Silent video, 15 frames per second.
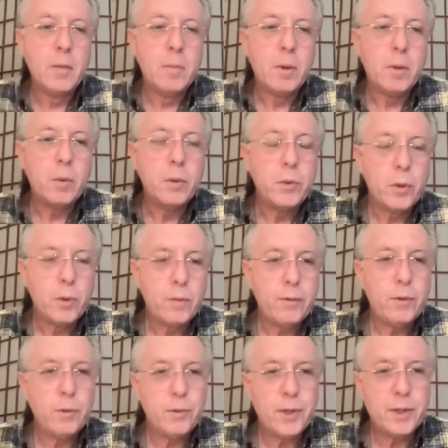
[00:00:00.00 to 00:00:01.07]
But we'll do a
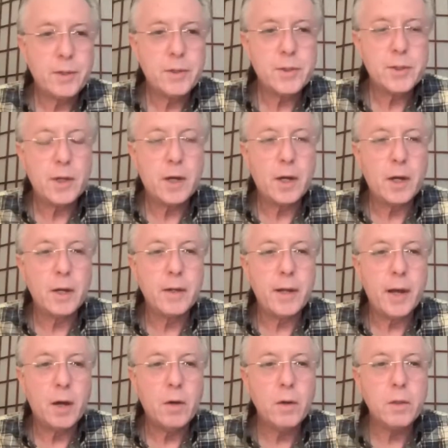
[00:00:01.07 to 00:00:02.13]
few things
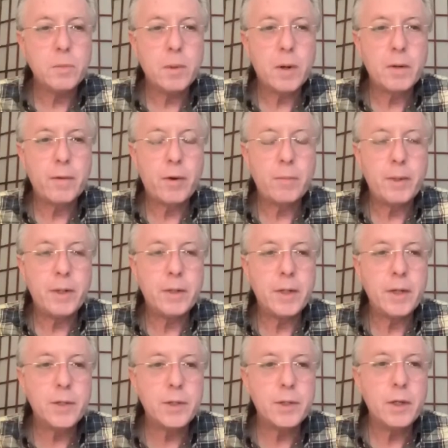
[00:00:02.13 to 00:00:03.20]
now as part of our
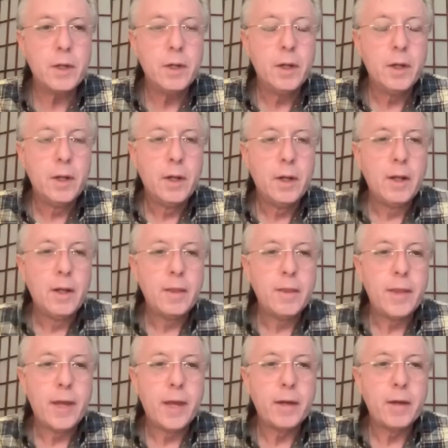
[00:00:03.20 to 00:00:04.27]
meditation
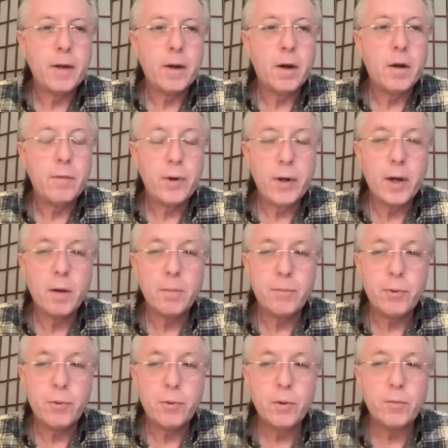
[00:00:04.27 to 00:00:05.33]
that are very
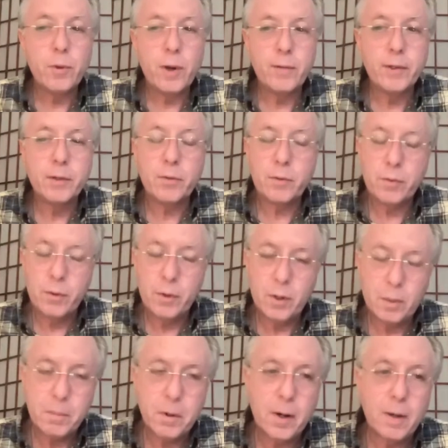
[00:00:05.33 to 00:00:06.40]
helpful if we're having
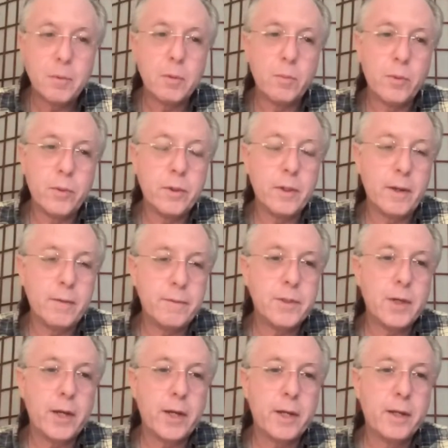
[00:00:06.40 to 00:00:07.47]
a problem with the left
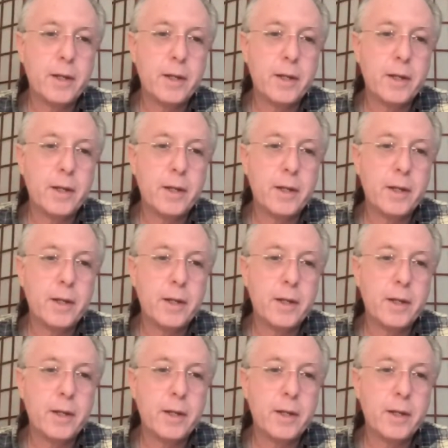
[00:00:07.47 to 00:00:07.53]
side,